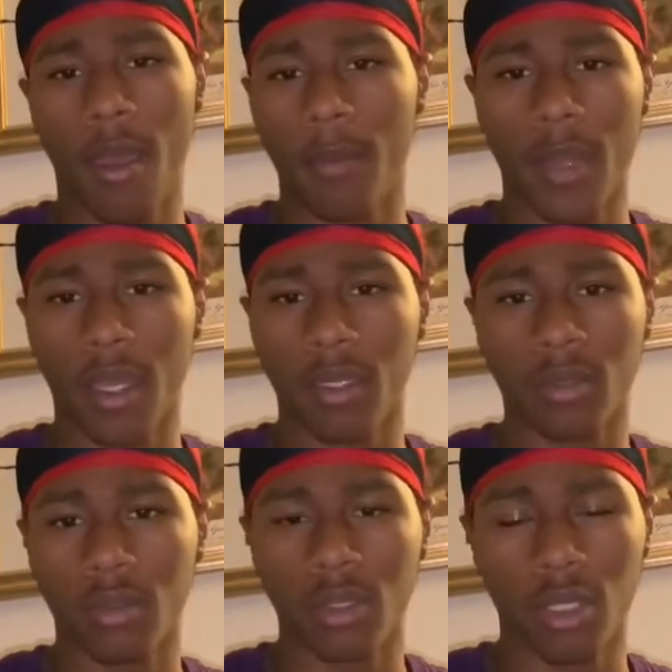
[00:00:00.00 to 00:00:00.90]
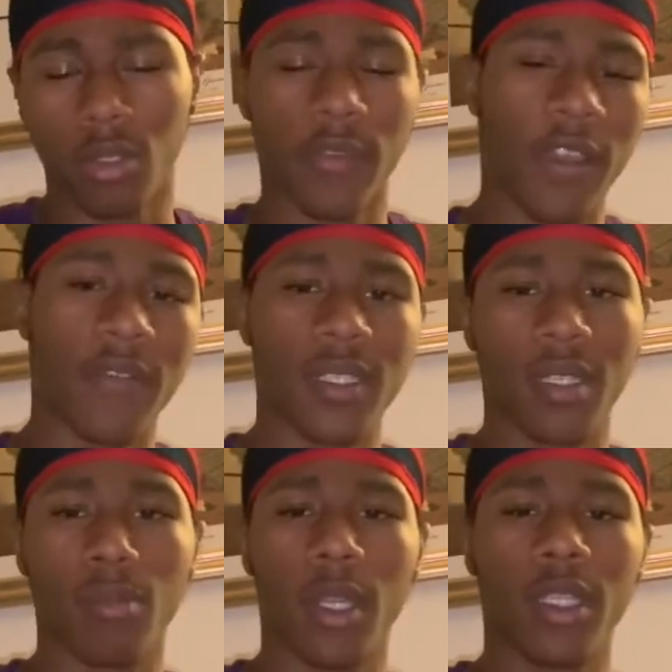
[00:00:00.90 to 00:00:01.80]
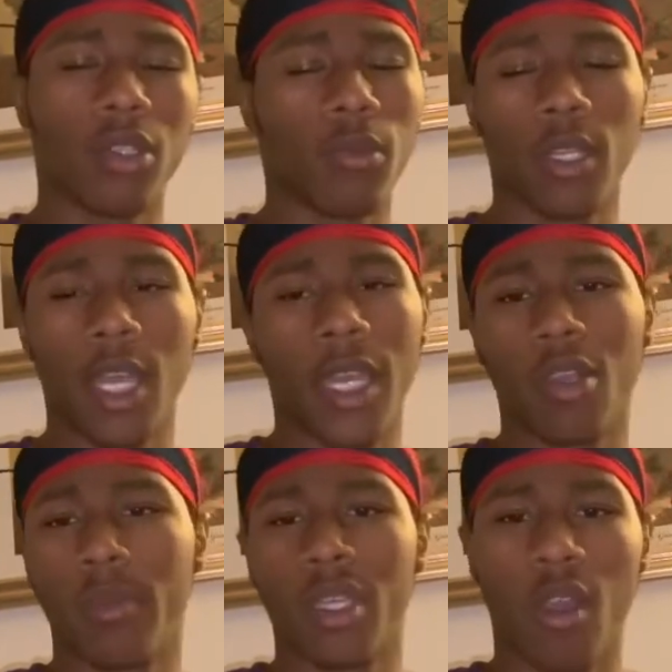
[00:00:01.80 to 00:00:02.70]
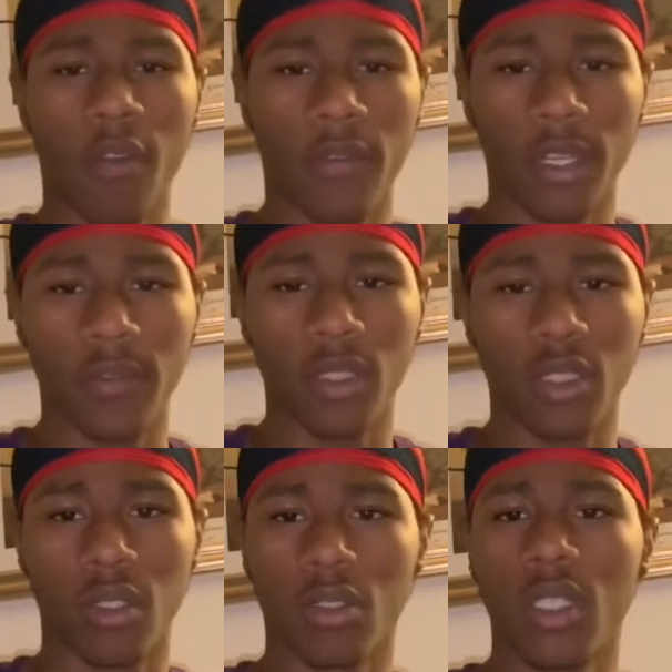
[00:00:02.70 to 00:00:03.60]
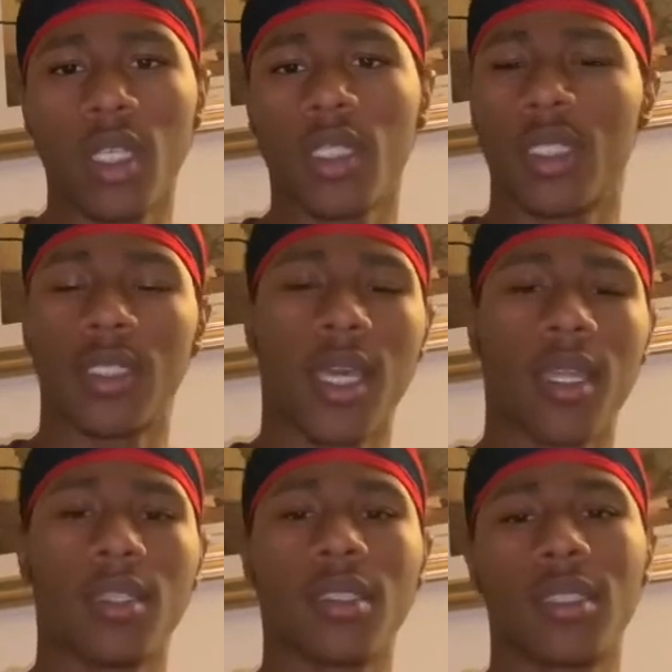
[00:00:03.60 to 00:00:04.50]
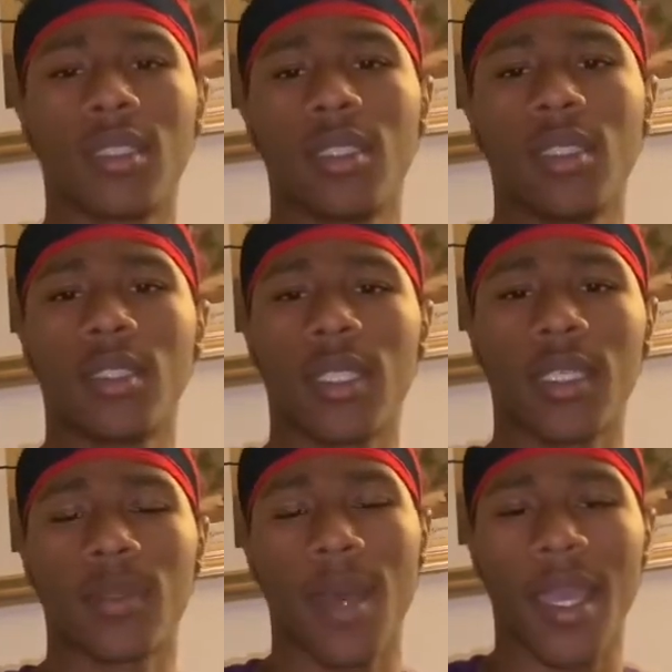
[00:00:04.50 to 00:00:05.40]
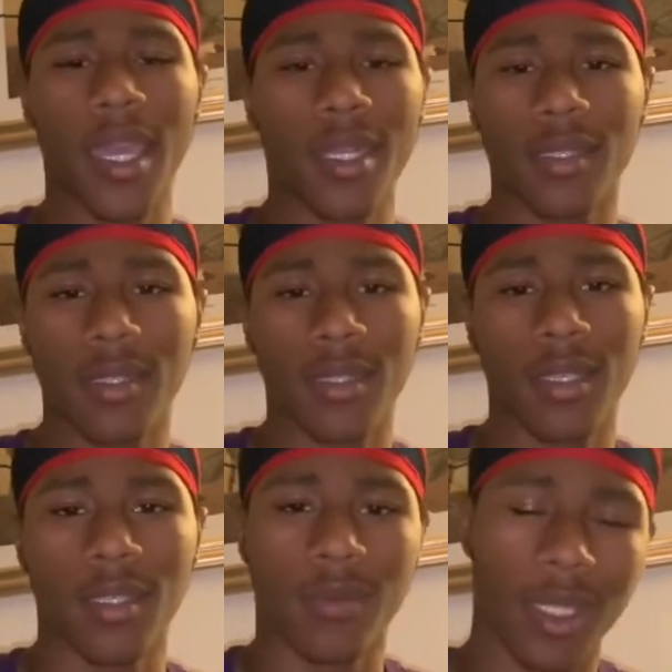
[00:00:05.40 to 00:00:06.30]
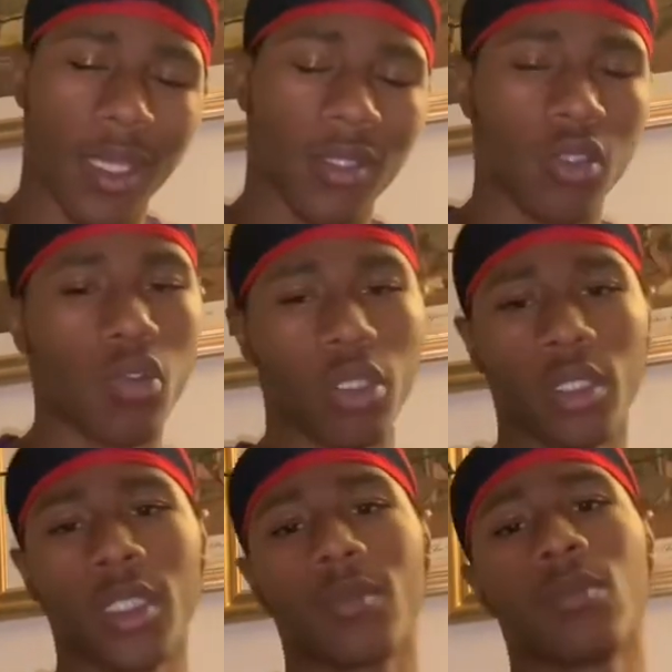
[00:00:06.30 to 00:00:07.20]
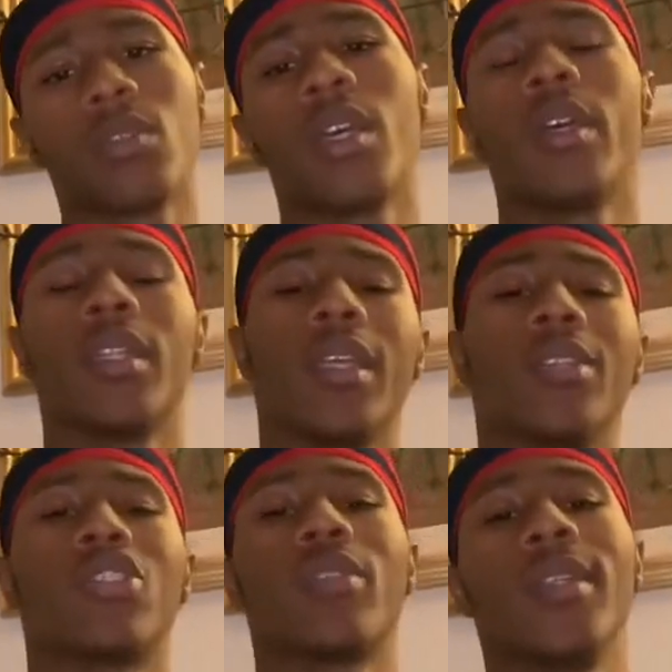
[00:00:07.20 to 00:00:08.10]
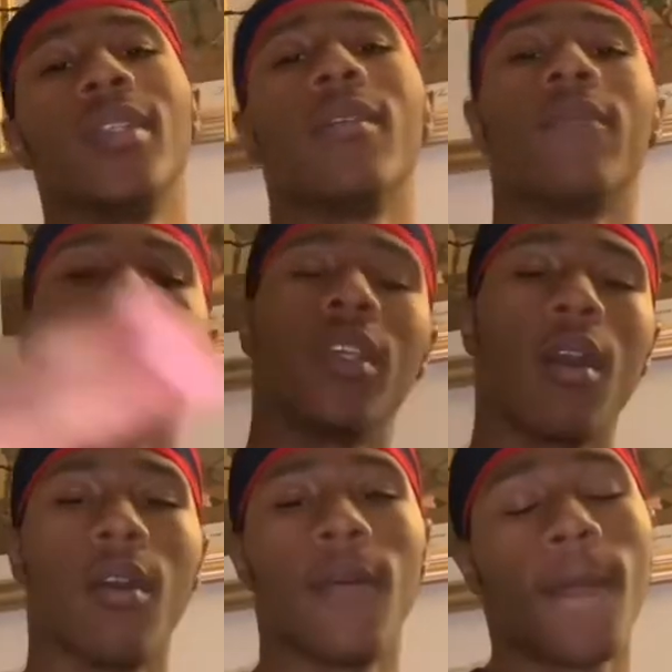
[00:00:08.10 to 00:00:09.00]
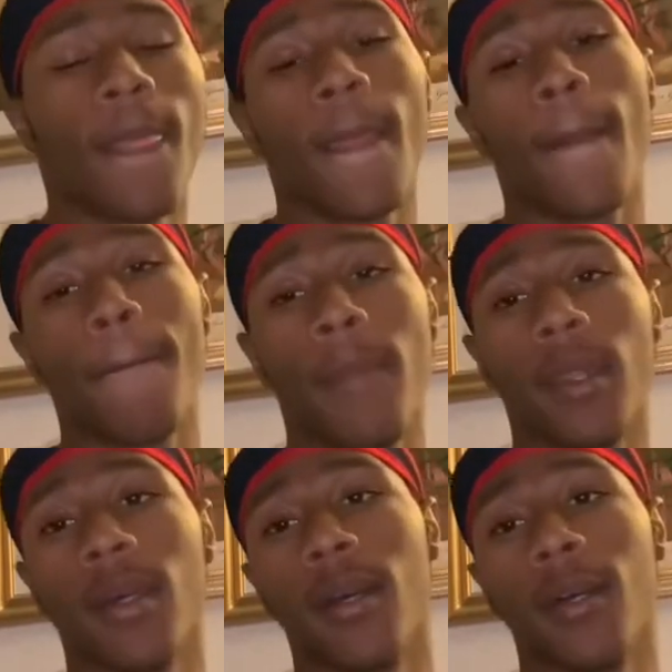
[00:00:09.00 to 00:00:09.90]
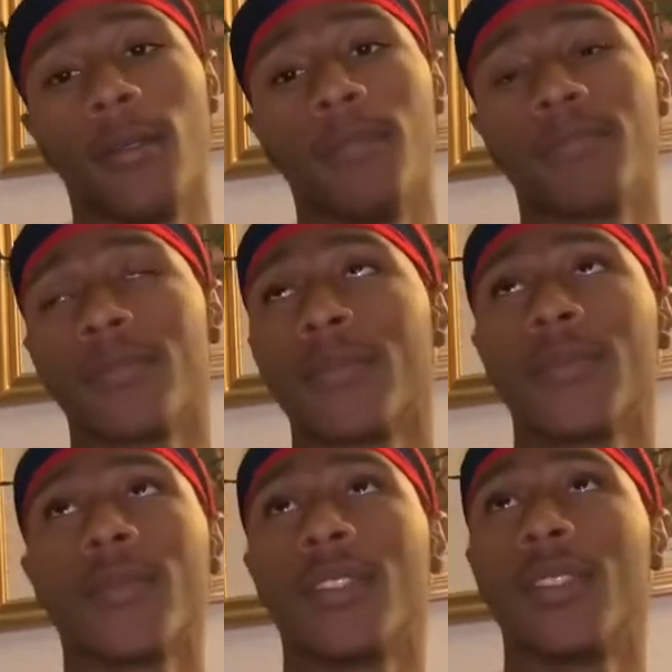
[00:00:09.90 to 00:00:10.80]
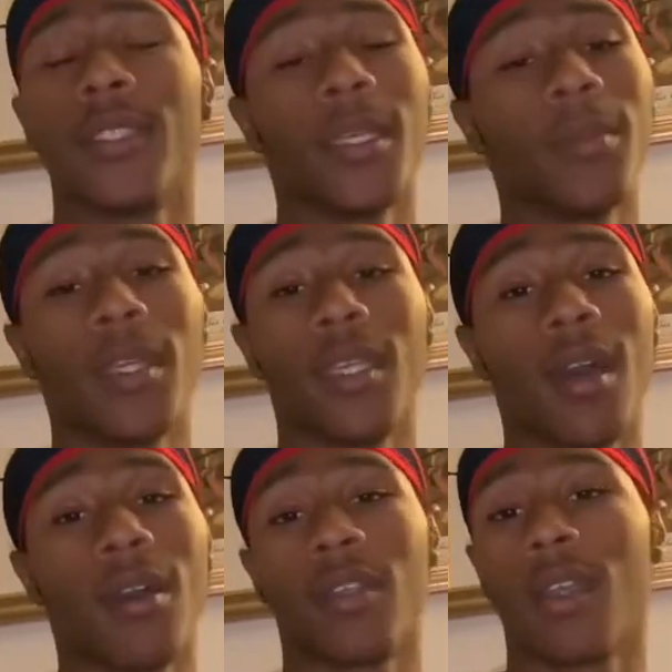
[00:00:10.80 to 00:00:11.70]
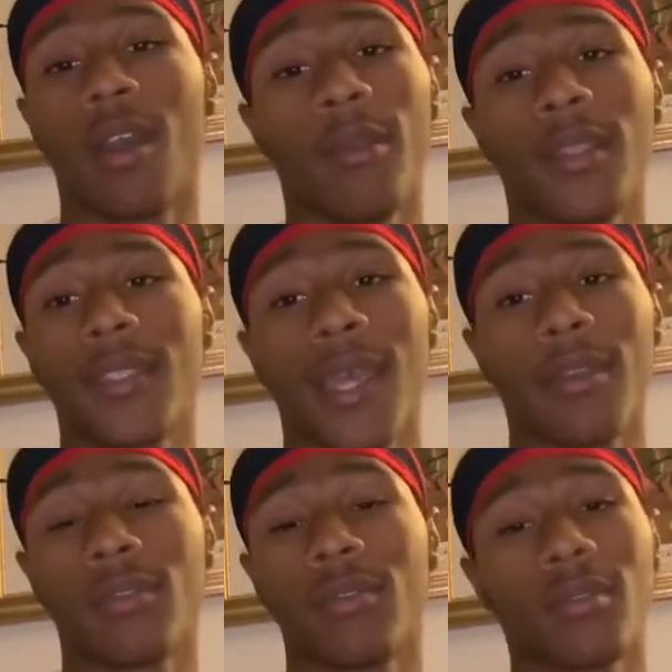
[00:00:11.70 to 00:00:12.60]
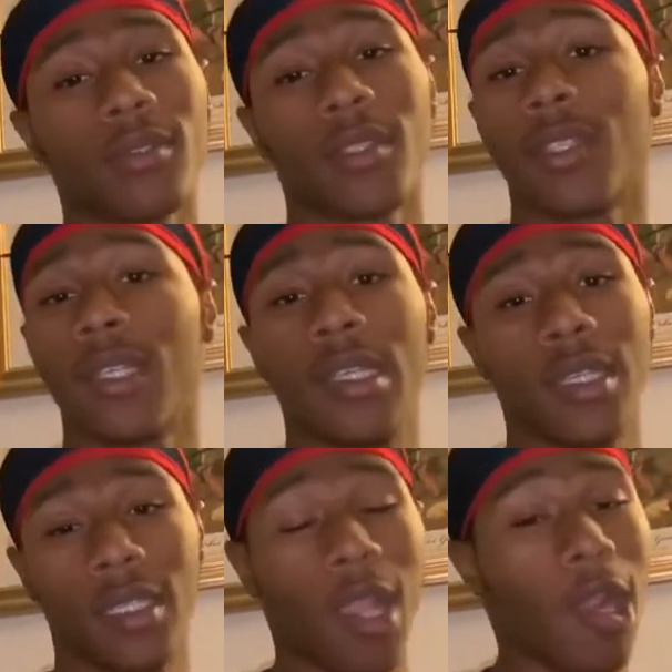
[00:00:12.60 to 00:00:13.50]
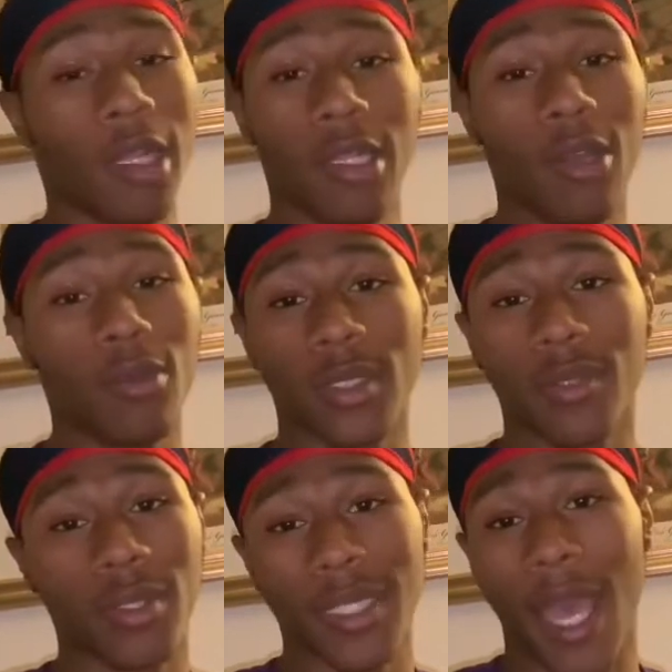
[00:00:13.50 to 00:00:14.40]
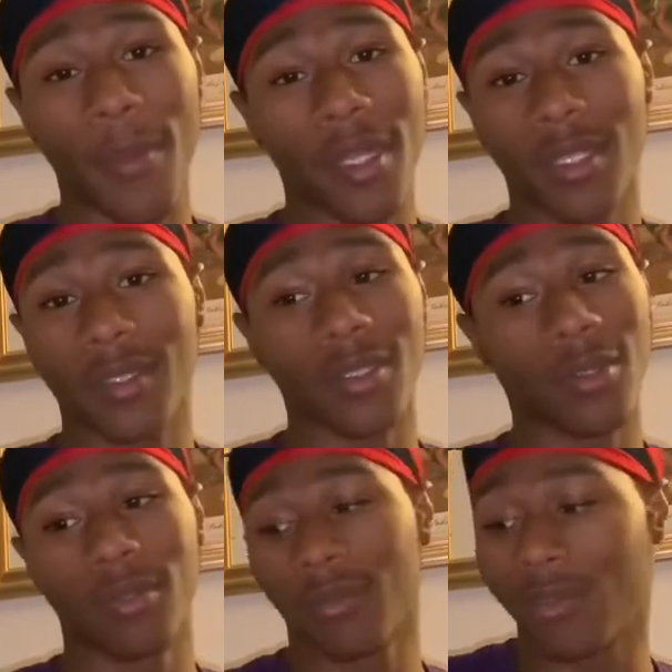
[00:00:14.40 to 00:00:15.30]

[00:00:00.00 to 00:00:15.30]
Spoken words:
not. If I ever take a break, don't worry. I ain't gonna be gone forever. Just gotta take some hiatuses, get some things in order, get some things straightened up for y'all. But yeah, man, y'all read the title. You already know what time it is. So